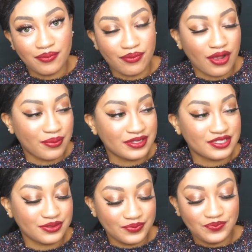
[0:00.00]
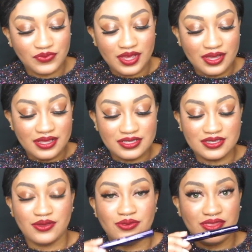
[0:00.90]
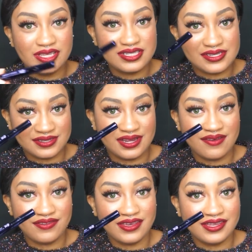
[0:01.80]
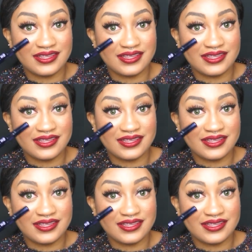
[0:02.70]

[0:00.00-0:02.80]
brow pencil. So this is lovely.